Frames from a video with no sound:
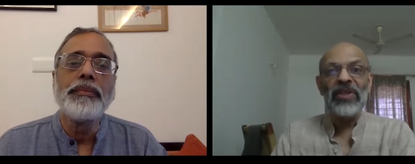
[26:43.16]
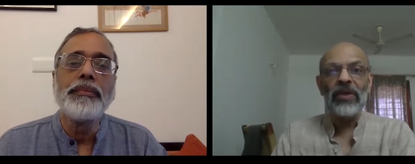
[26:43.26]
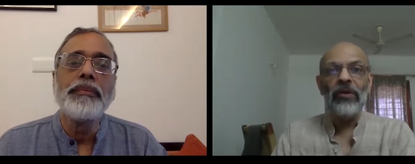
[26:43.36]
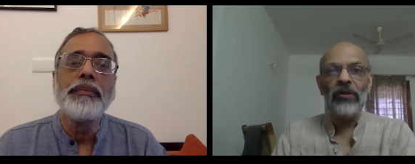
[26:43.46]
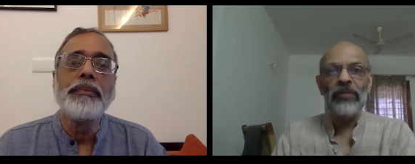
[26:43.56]

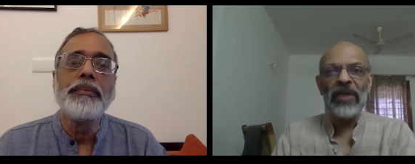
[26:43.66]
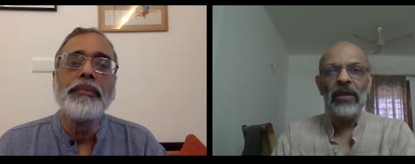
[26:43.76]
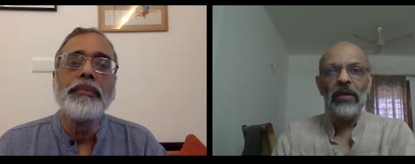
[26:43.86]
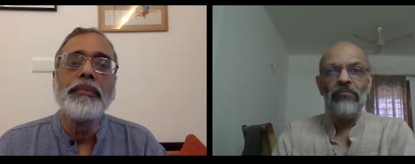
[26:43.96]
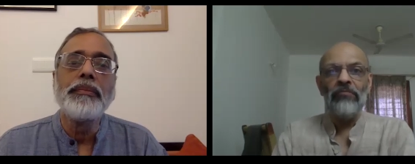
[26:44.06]
Speaker 1: going to
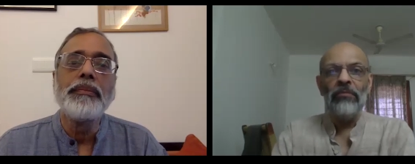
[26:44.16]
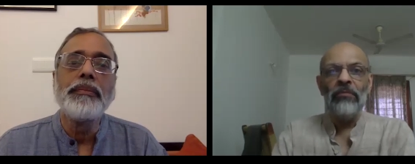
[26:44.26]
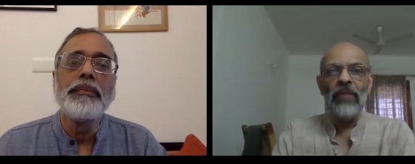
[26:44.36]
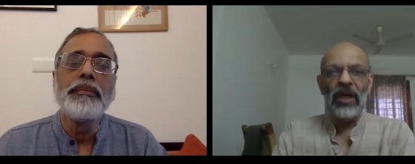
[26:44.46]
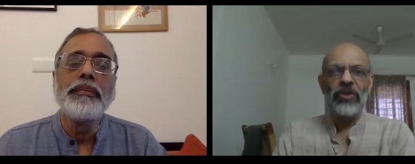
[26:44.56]
be
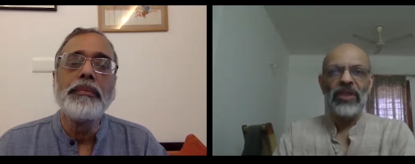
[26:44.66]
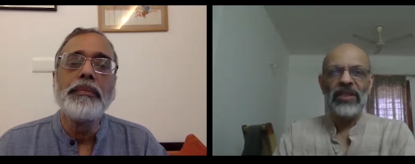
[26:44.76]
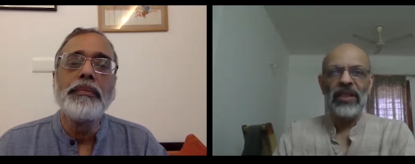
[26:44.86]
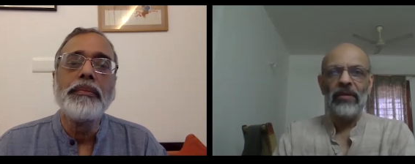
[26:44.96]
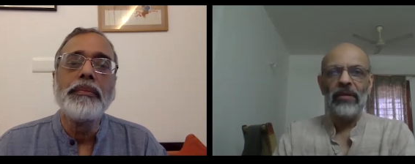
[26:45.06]
much
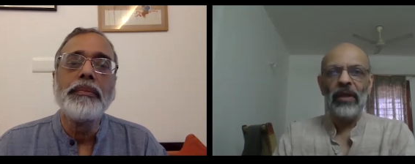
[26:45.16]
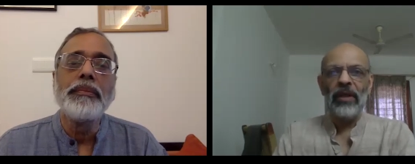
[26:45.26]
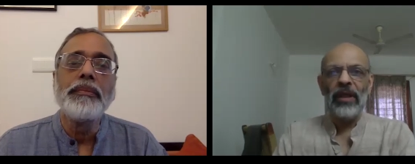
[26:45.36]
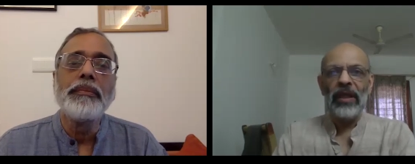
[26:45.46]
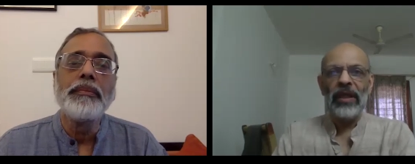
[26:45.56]
easier
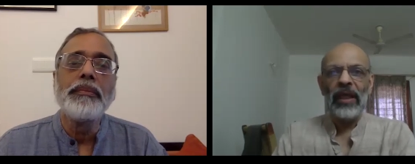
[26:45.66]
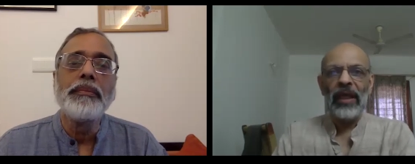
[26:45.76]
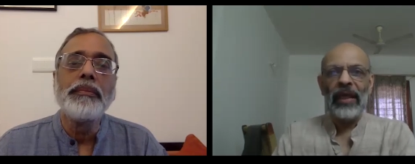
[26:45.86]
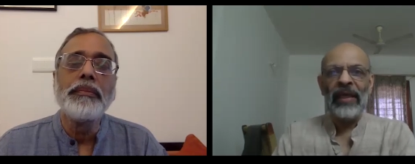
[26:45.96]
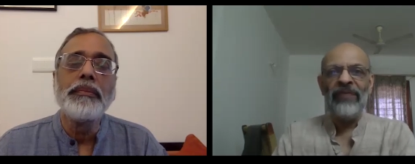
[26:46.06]

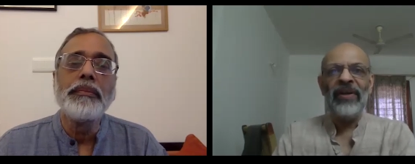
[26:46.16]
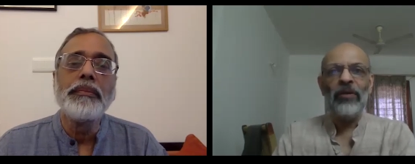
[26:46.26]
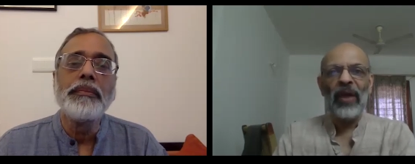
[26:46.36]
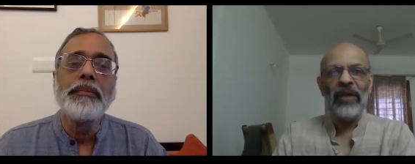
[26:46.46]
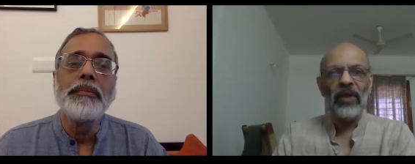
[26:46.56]
if and
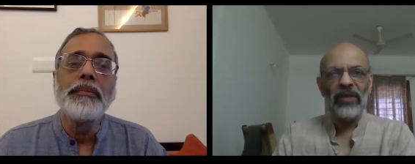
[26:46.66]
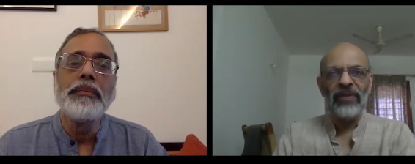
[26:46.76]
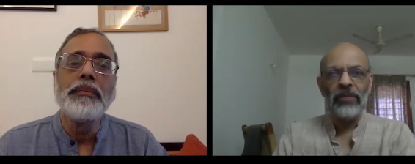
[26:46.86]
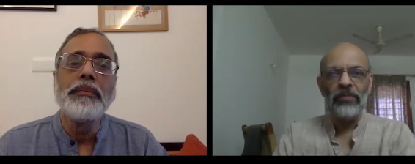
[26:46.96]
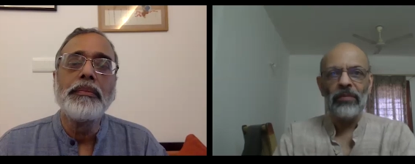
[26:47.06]
when one of
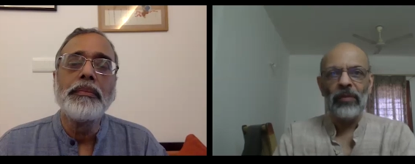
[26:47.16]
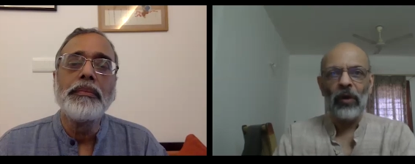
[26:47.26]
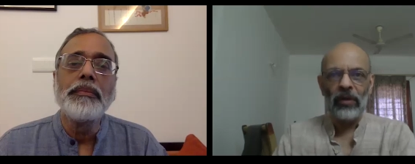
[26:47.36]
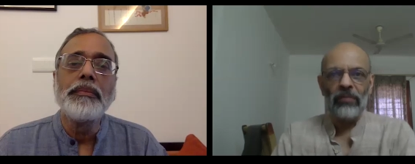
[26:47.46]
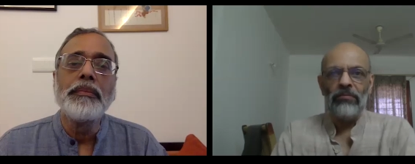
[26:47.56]
them
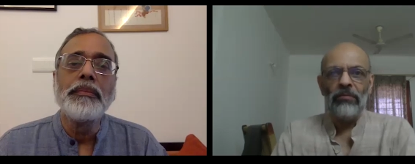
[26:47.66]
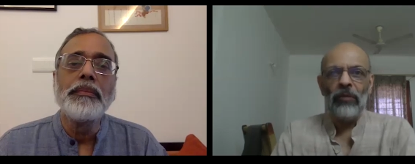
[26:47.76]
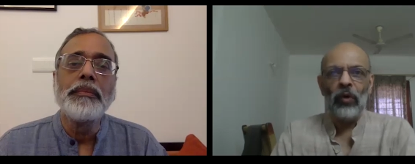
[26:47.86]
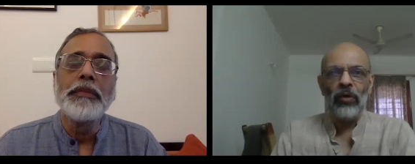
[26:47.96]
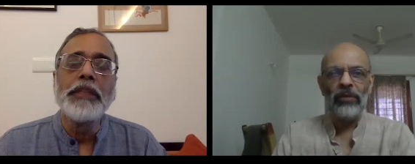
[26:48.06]

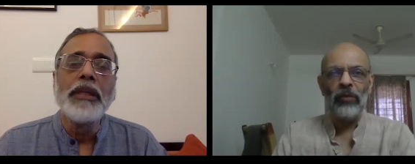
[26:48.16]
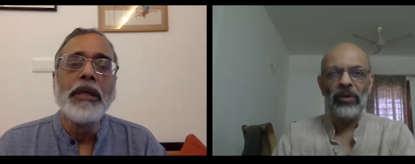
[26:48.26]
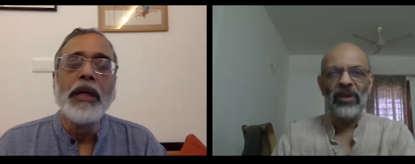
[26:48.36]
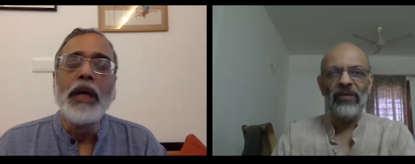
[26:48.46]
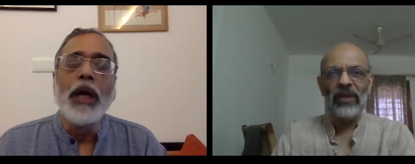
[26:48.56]
more, more
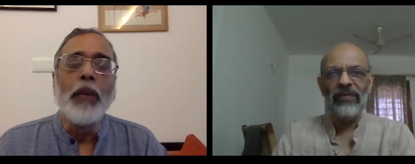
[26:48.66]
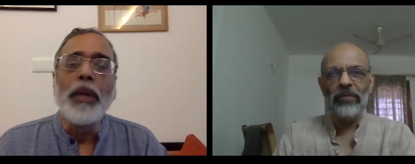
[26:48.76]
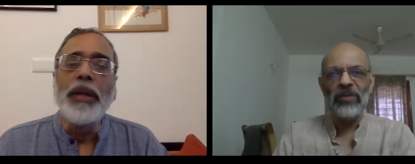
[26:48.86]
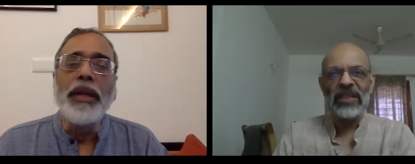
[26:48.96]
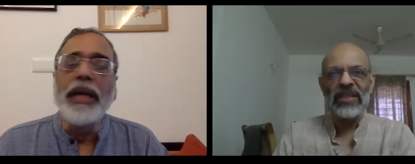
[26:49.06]
than one of the
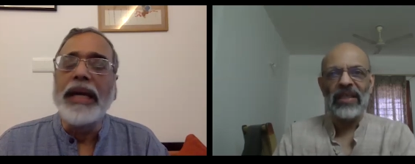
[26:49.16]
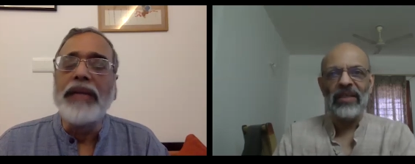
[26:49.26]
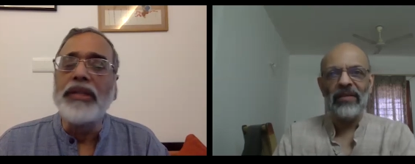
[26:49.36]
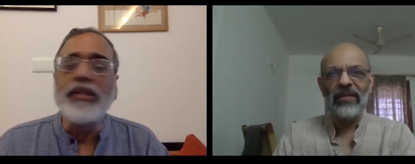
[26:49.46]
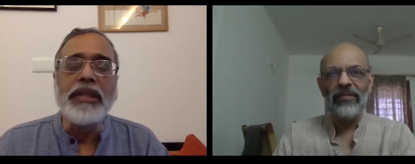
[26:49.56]
facilities.
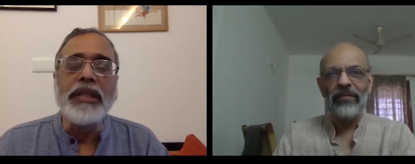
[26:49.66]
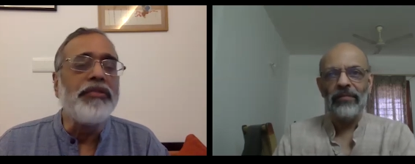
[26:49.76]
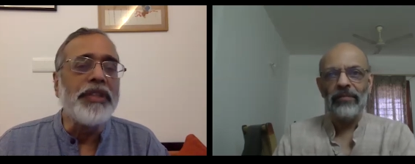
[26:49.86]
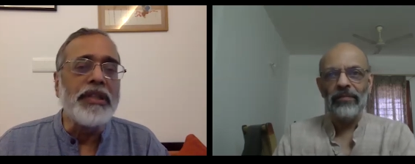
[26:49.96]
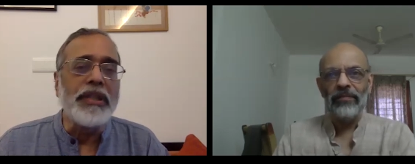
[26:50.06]
Speaker 2: Existing
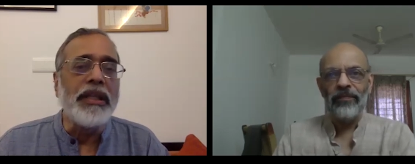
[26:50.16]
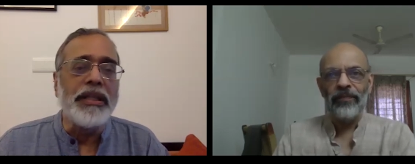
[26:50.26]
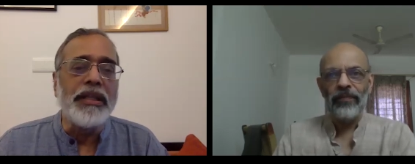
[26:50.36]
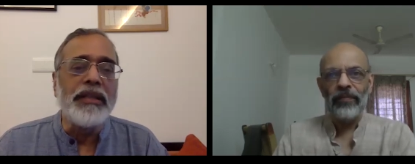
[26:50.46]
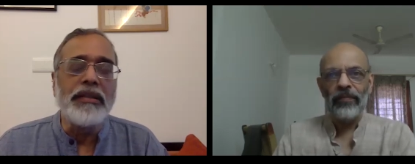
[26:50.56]

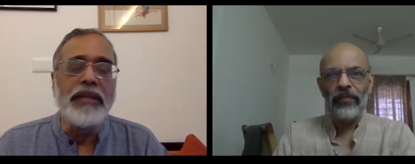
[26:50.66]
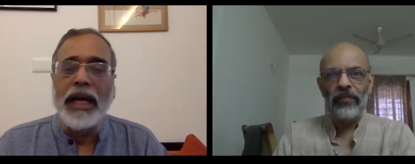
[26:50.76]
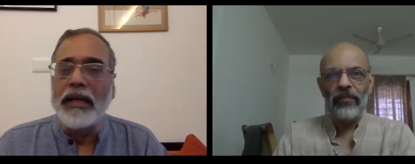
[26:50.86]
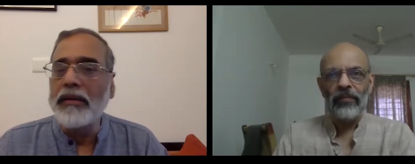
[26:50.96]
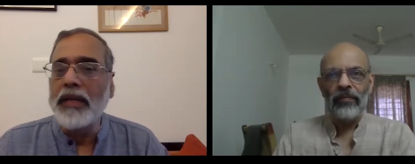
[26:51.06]
facilities
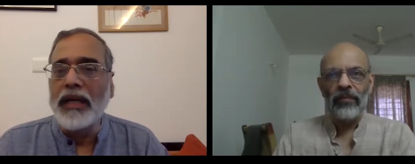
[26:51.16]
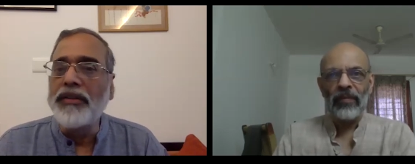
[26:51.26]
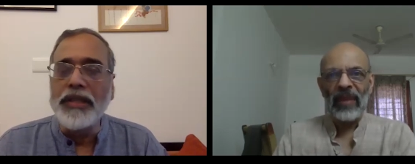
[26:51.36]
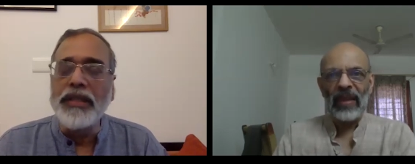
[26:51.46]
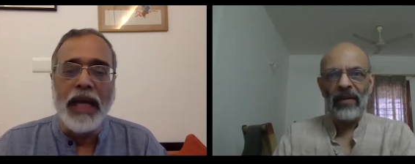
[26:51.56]
that
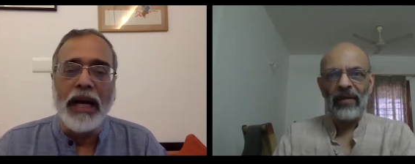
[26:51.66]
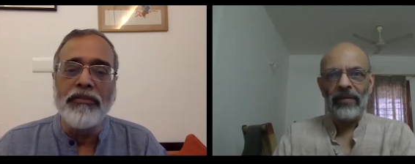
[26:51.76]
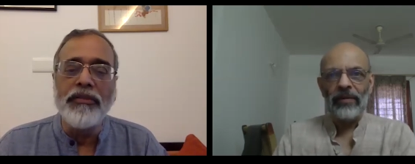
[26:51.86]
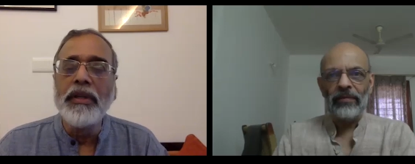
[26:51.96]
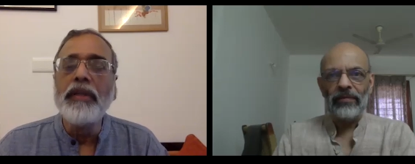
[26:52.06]
countries
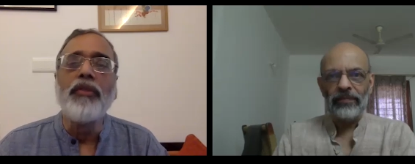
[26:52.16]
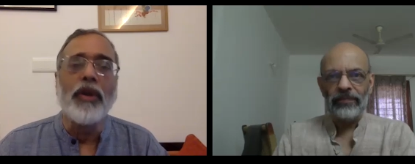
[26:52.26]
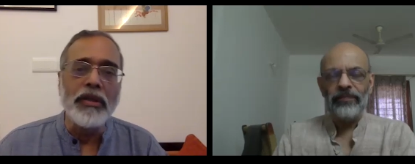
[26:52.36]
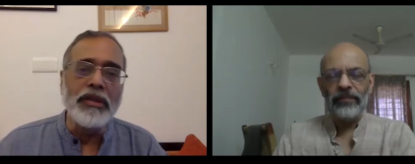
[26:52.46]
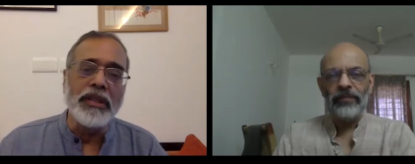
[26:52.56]
have,
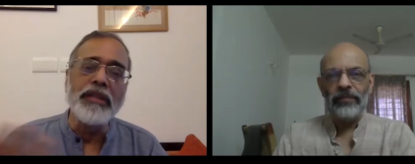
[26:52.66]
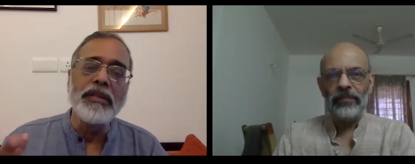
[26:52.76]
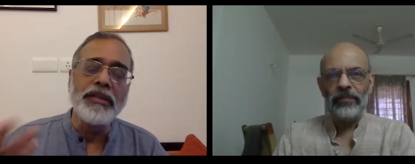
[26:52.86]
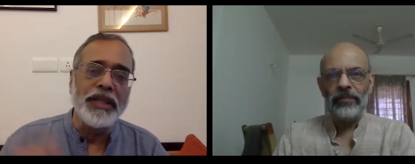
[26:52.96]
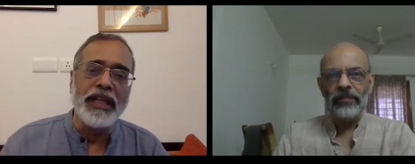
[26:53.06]
for
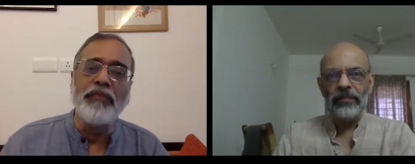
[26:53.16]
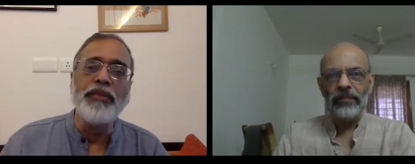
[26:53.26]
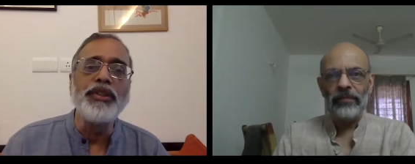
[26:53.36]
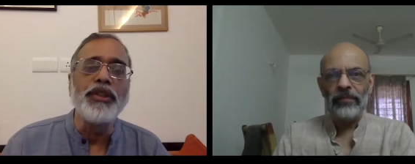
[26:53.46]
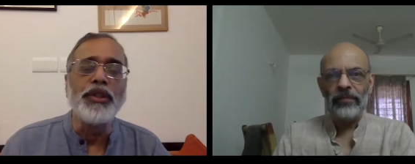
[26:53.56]
instance, the Serum
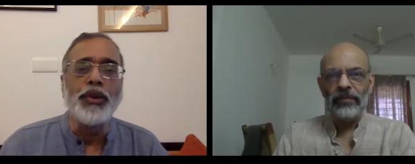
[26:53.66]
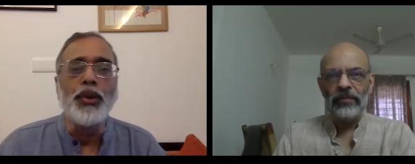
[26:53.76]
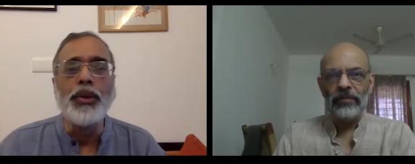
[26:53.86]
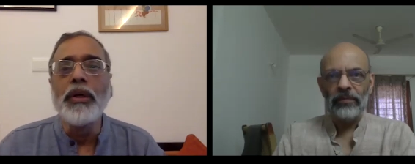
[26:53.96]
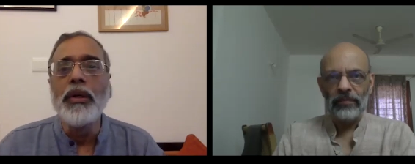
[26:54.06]

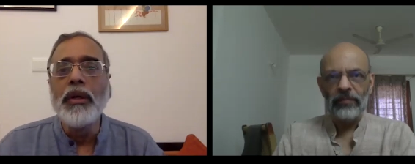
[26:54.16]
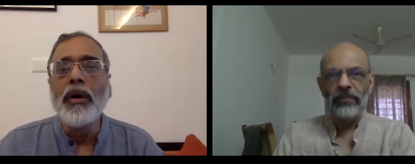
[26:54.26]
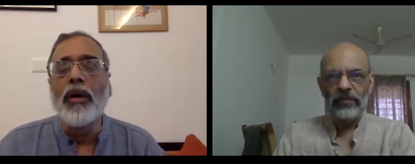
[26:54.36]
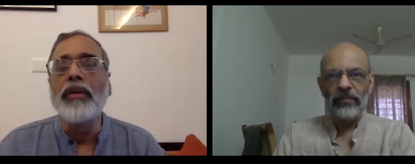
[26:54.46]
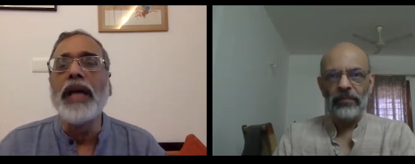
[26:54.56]
Institute
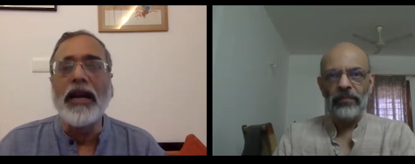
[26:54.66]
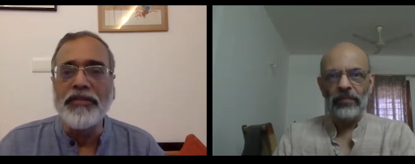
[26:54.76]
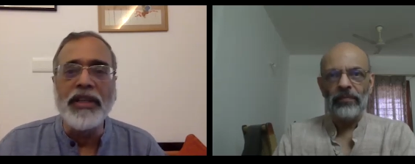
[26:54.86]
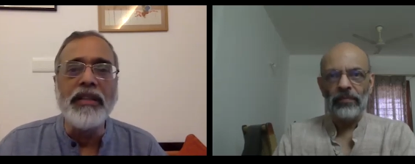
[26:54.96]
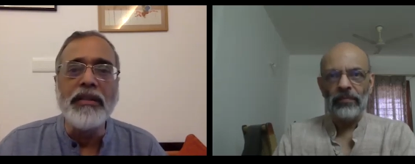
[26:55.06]
or the Haffkine